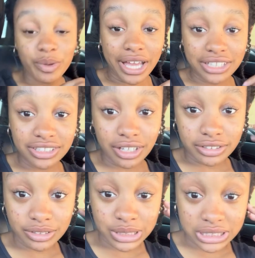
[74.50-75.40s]
We actually
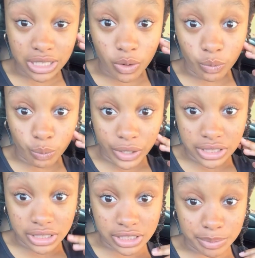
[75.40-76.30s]
also just went
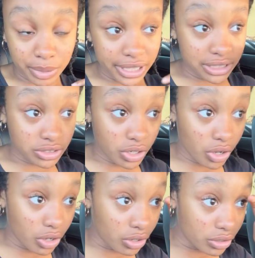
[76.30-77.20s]
to this place I was
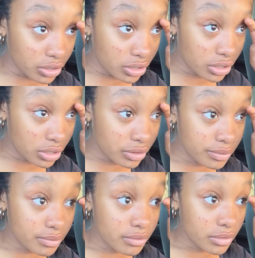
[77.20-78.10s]
like, she applied with
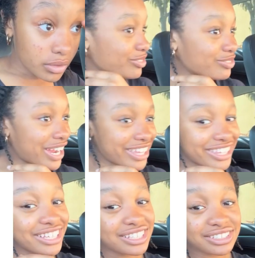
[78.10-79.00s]
me too.
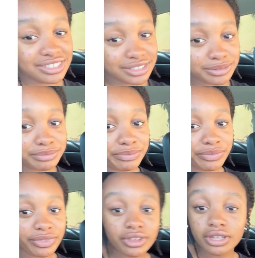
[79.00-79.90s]
Riley's.
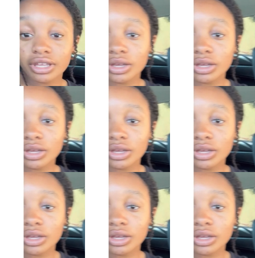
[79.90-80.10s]
Riley's